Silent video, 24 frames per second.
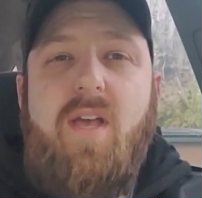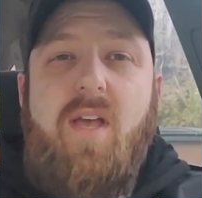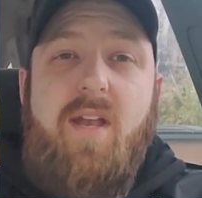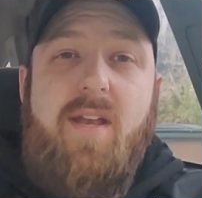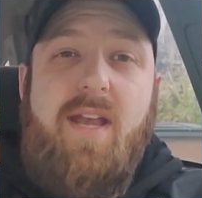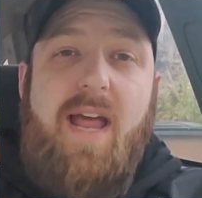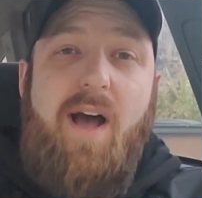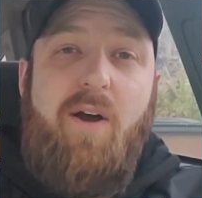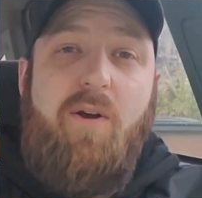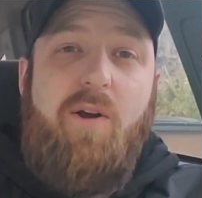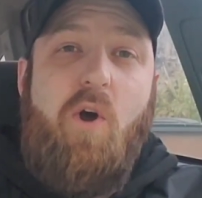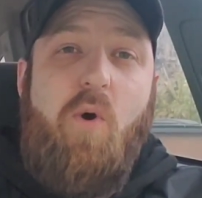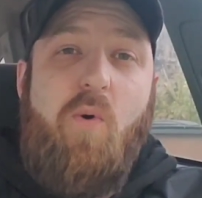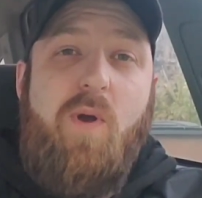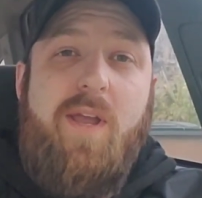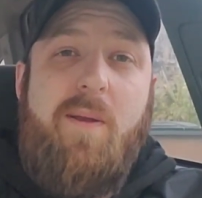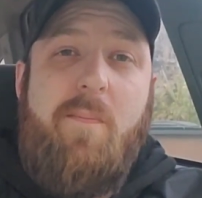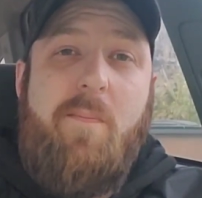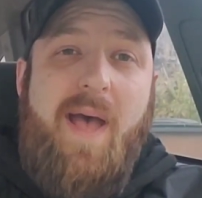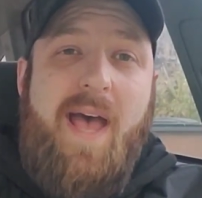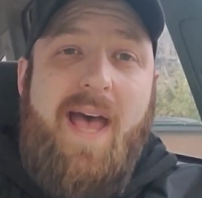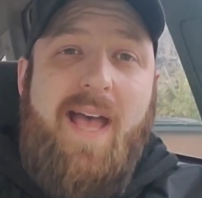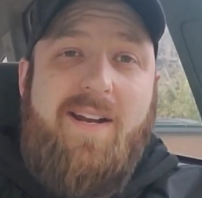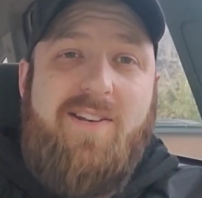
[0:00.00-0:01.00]
Now,
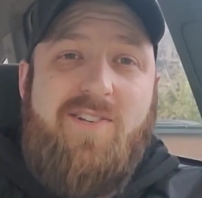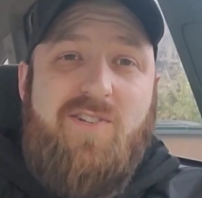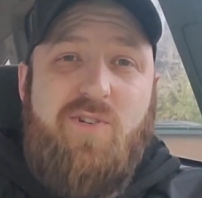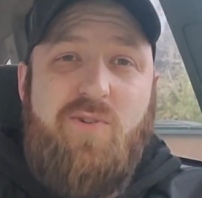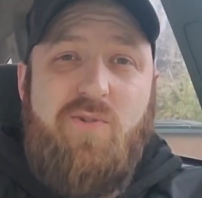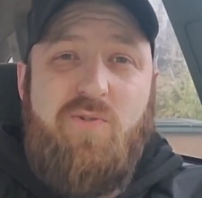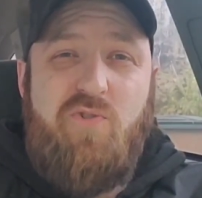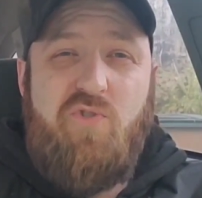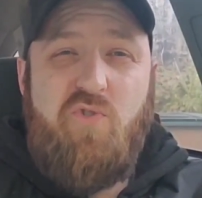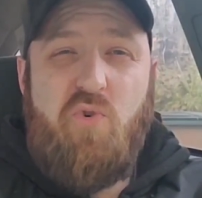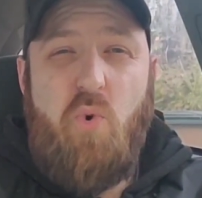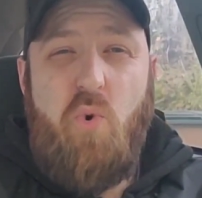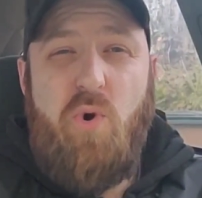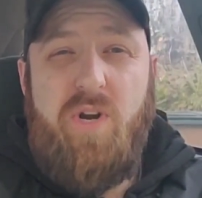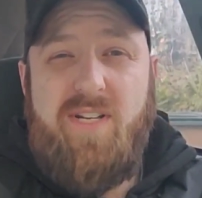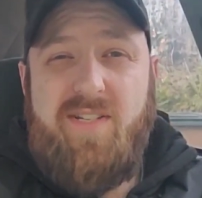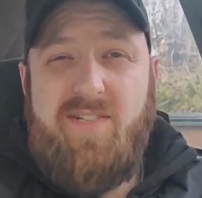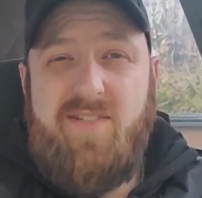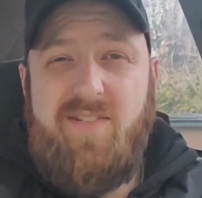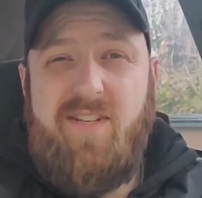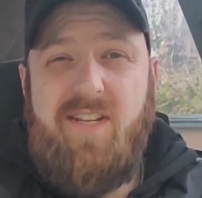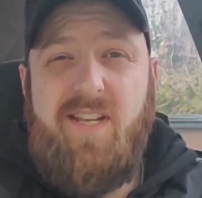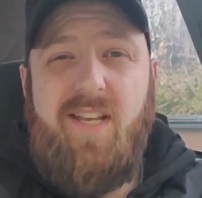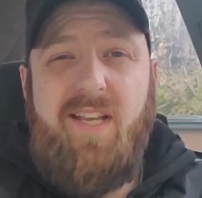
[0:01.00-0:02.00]
going back to
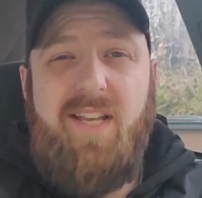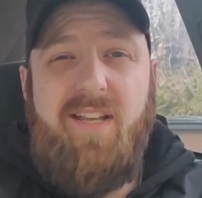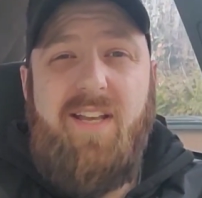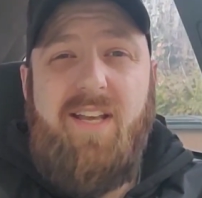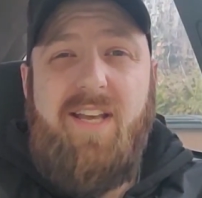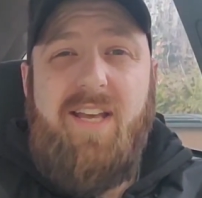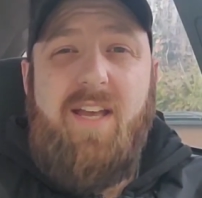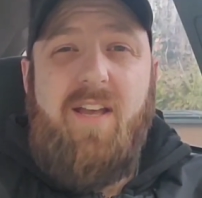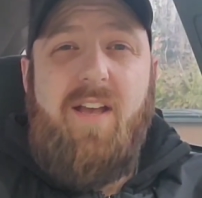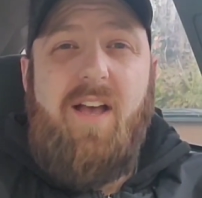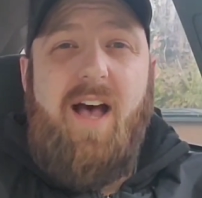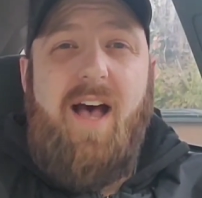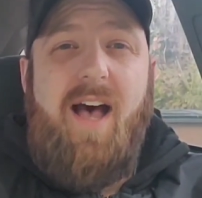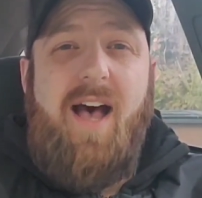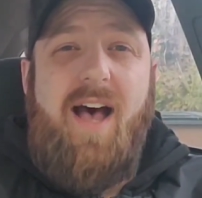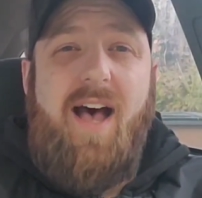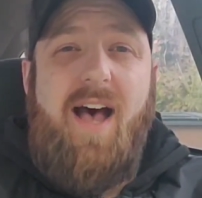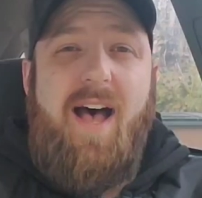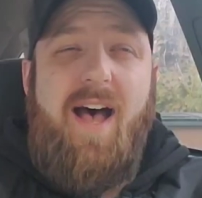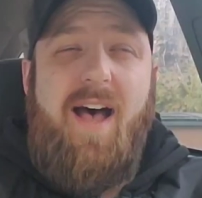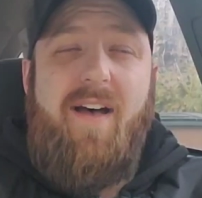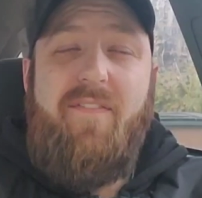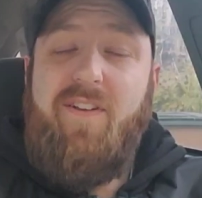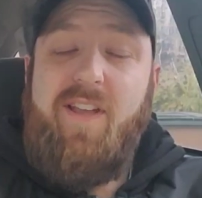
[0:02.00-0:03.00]
DROID C,
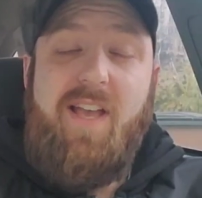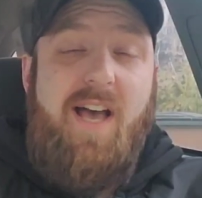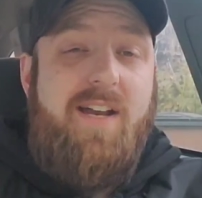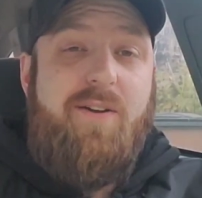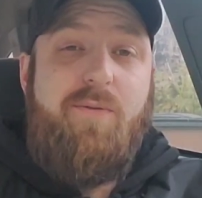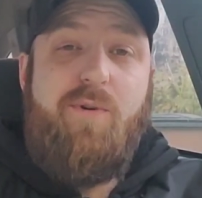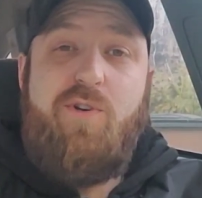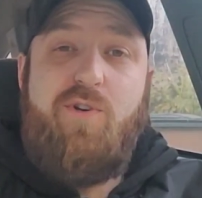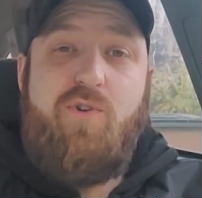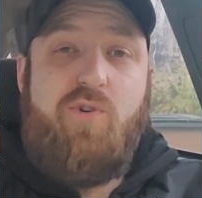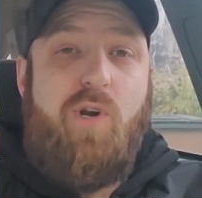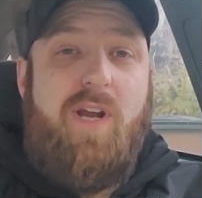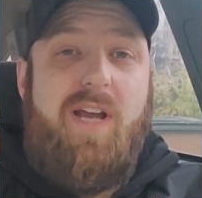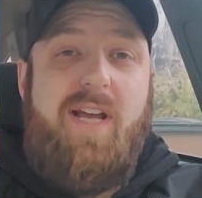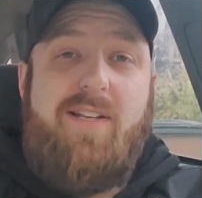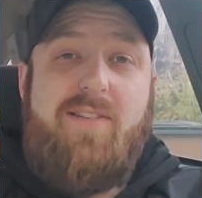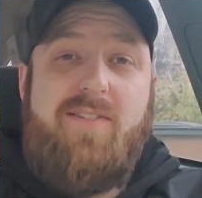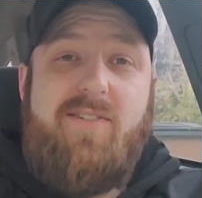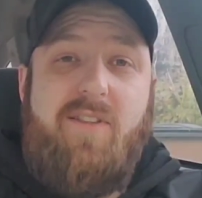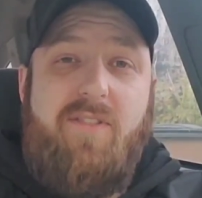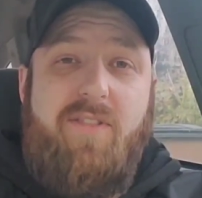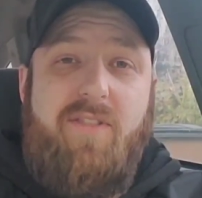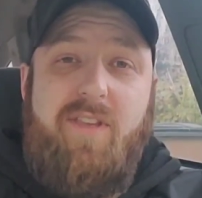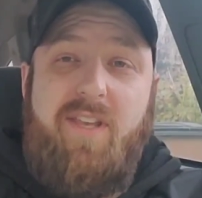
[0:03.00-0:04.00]
I've got to
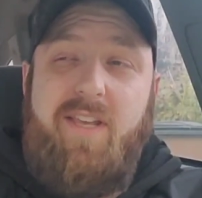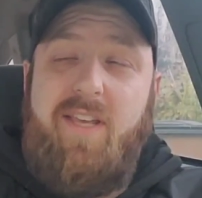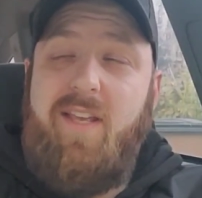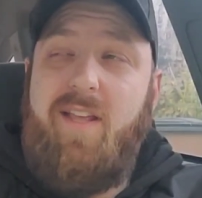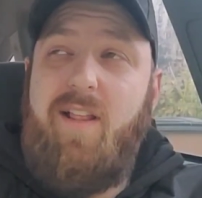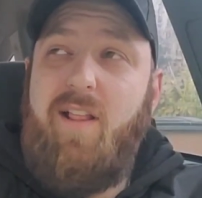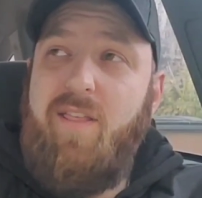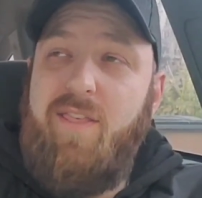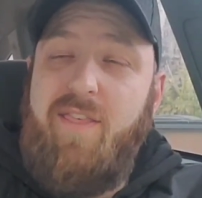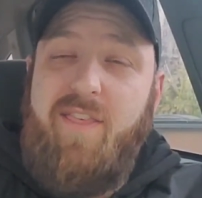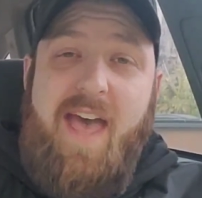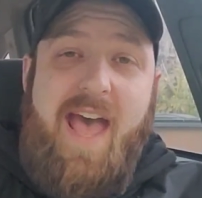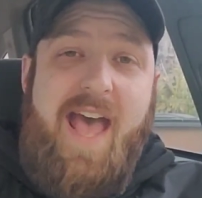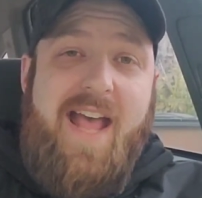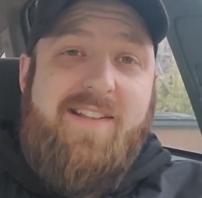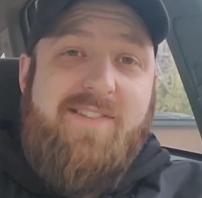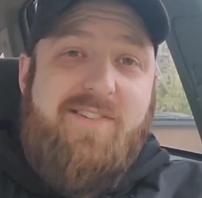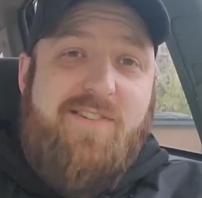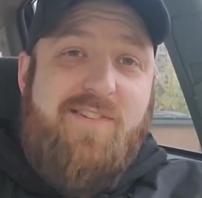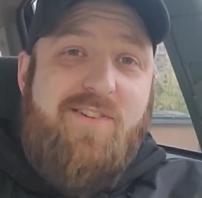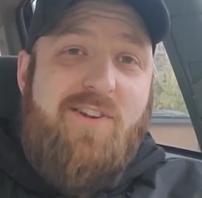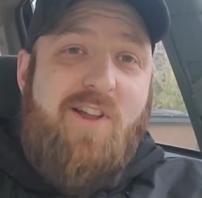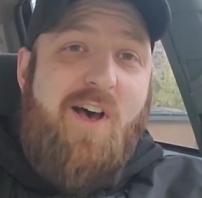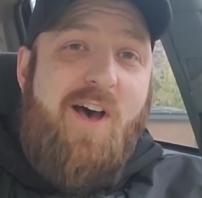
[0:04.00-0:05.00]
address the
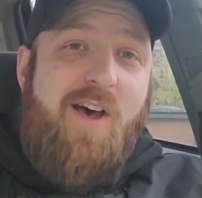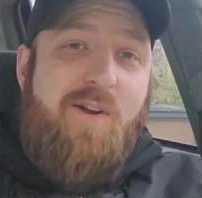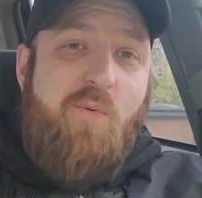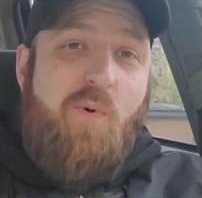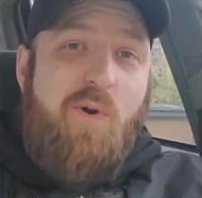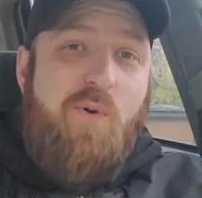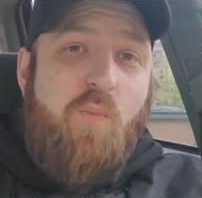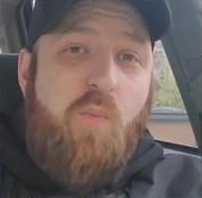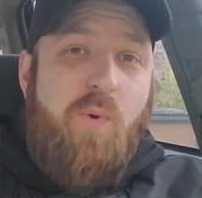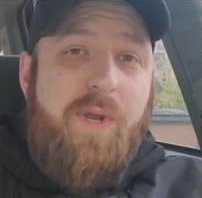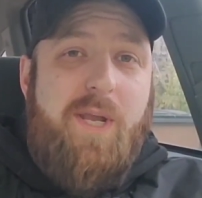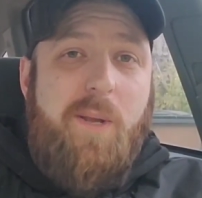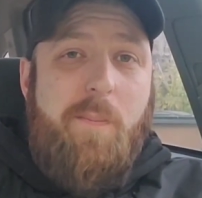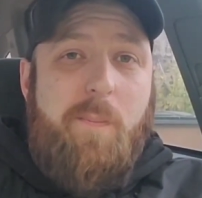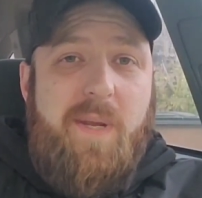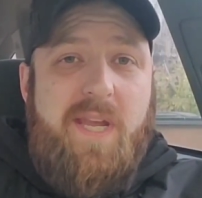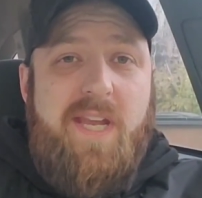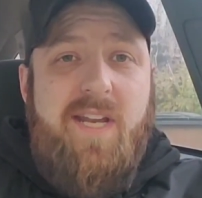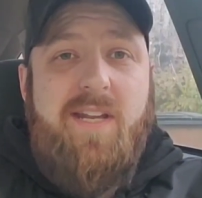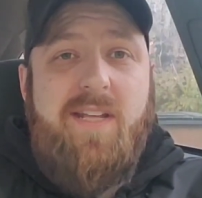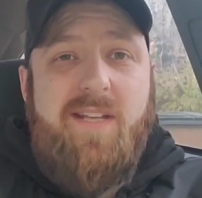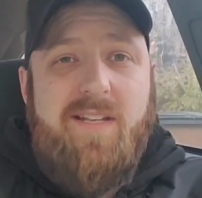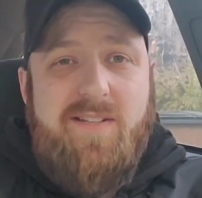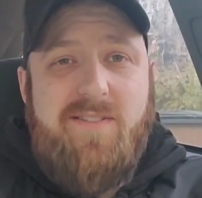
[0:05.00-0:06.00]
"that's not what
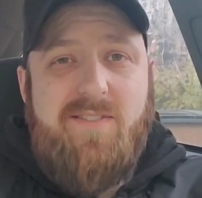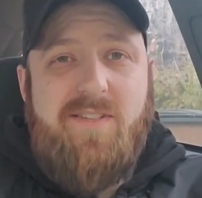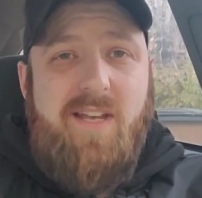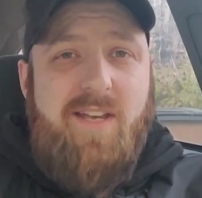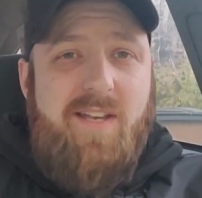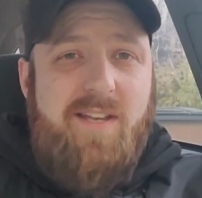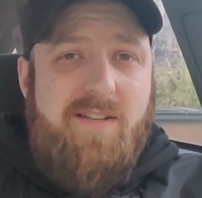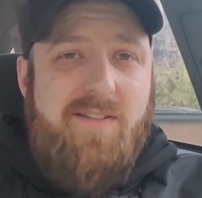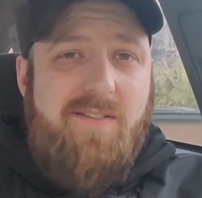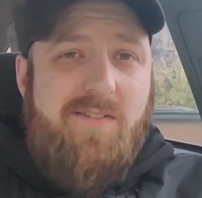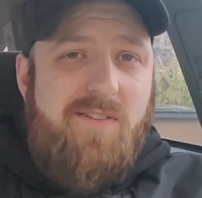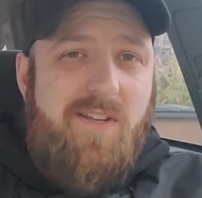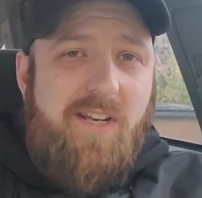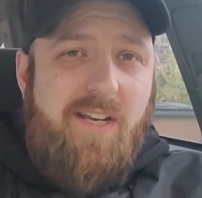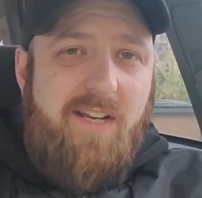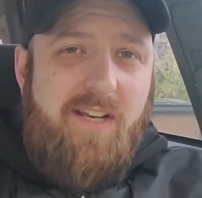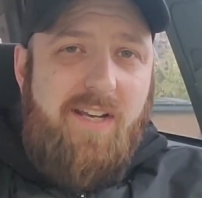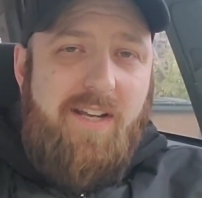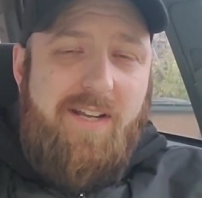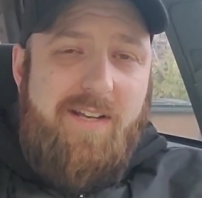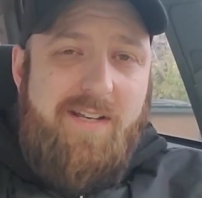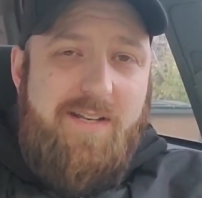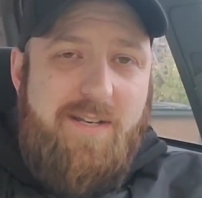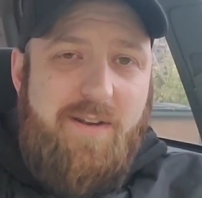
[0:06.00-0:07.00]
Wikipedia says"
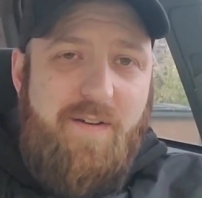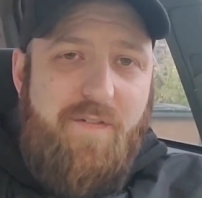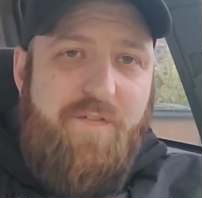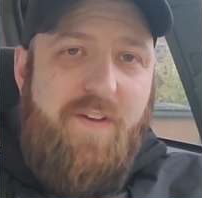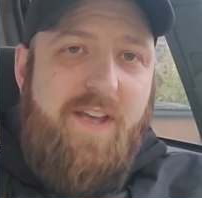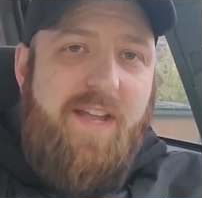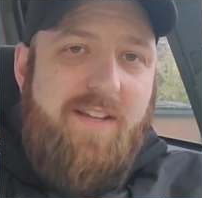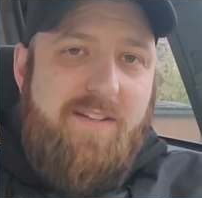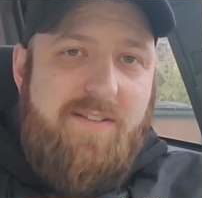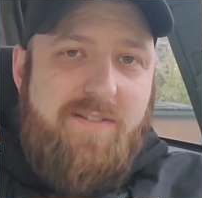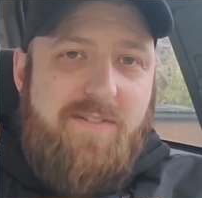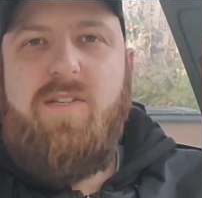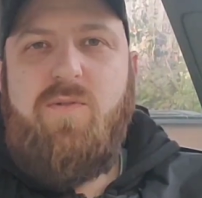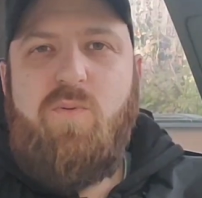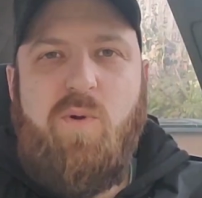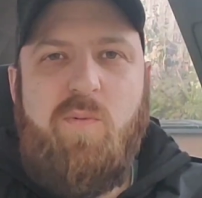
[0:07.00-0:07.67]
defense.